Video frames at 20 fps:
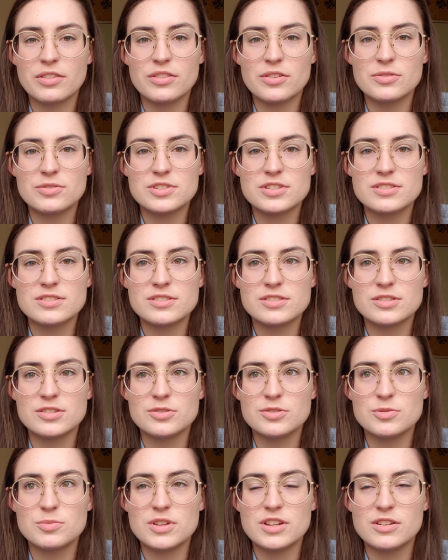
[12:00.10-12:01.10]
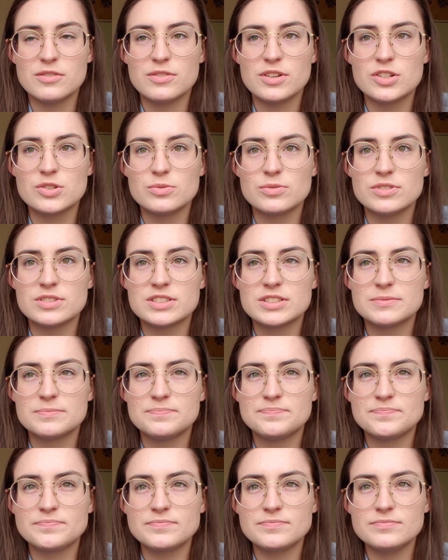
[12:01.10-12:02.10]
those individuals,
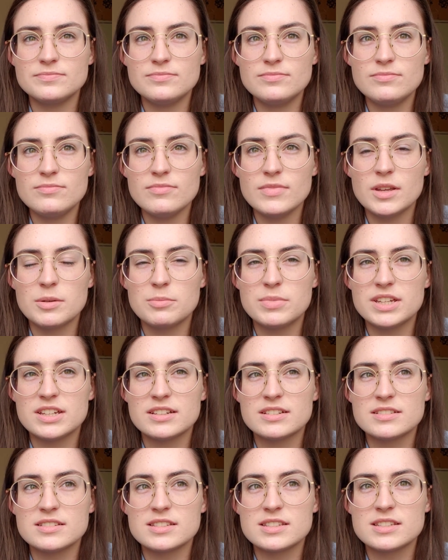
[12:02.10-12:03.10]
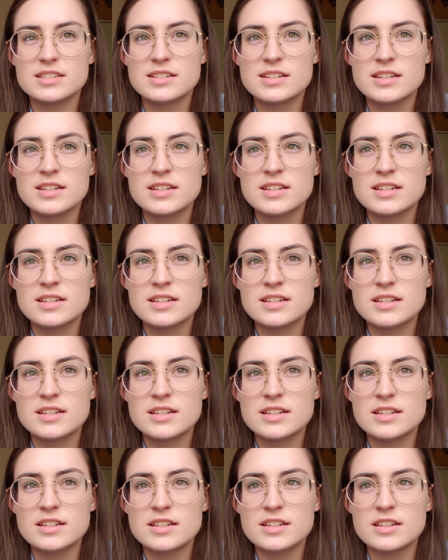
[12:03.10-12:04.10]
because
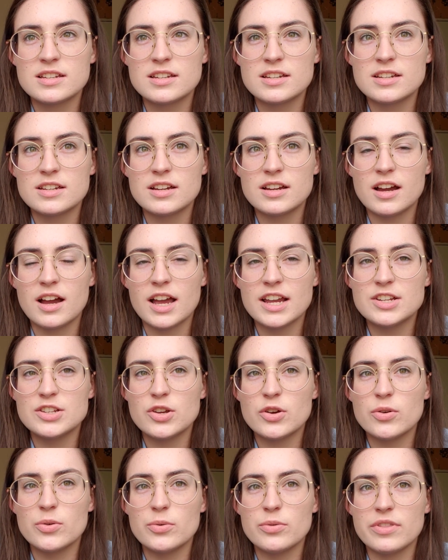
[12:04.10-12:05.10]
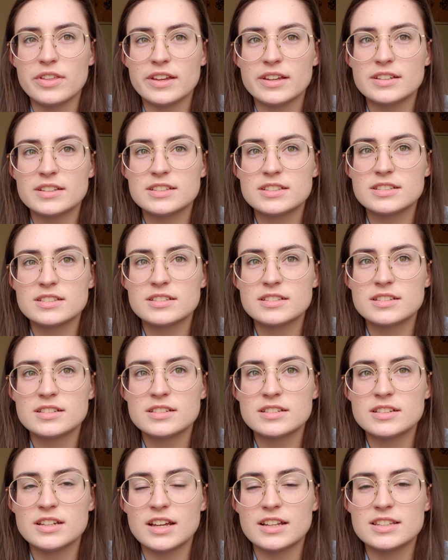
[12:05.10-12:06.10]
I know that
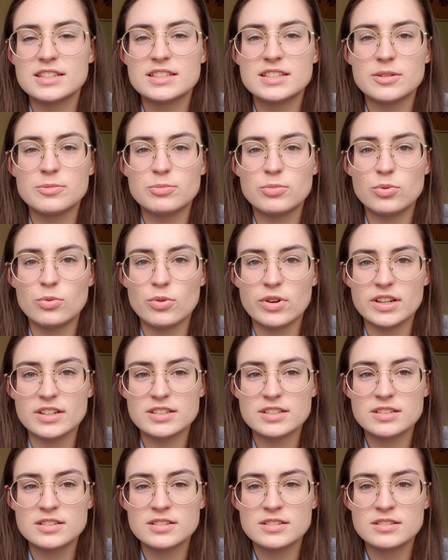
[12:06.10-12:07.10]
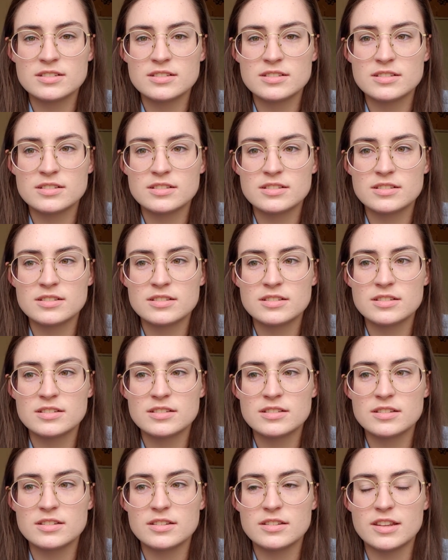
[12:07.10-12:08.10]
at some point
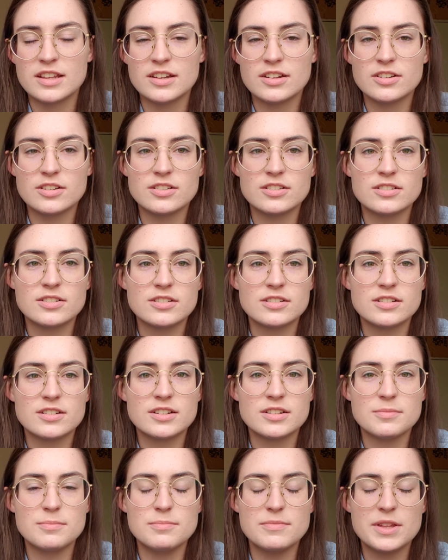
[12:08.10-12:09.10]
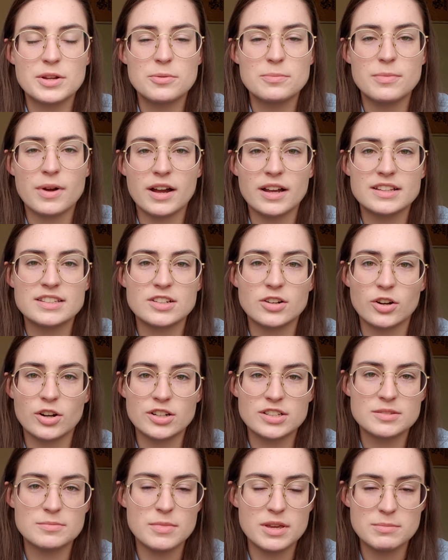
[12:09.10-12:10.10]
their minds and
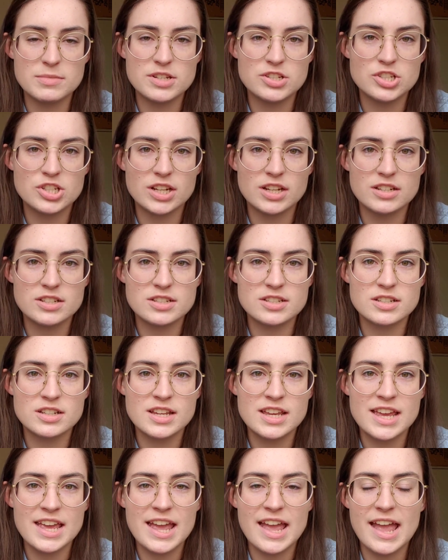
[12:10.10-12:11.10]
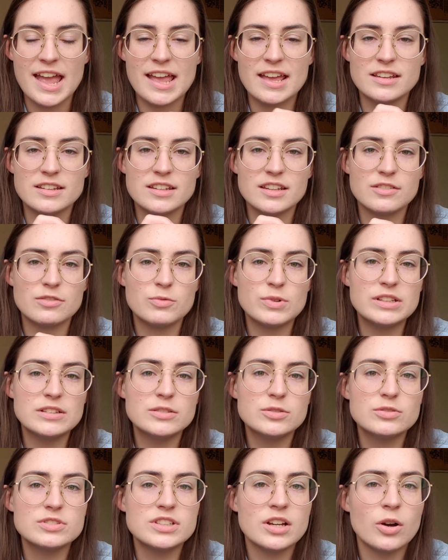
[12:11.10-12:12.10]
hearts may be changed. And if we
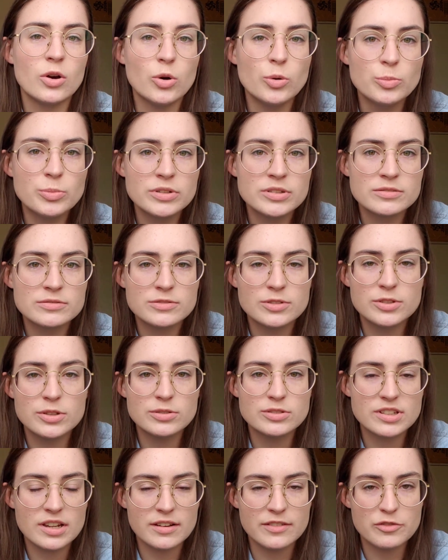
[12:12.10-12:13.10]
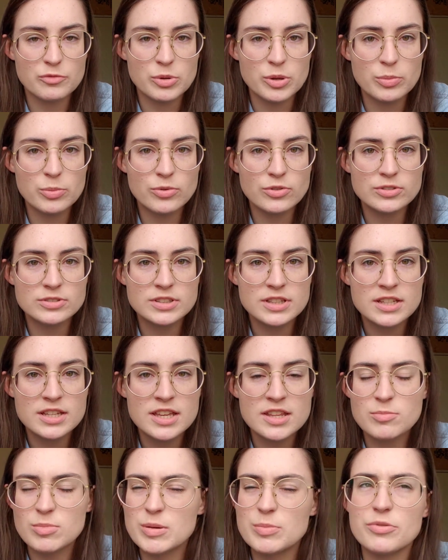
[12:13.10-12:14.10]
lose hope for those kind of people
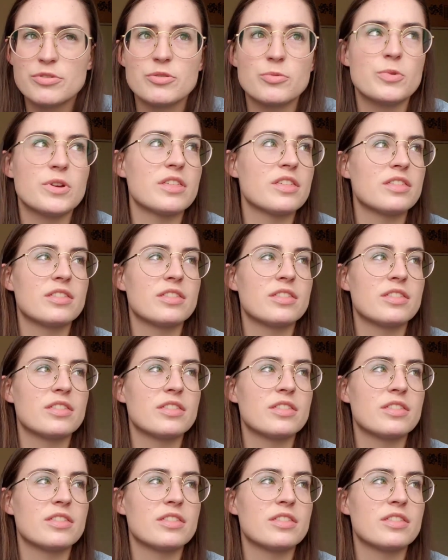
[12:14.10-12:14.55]
that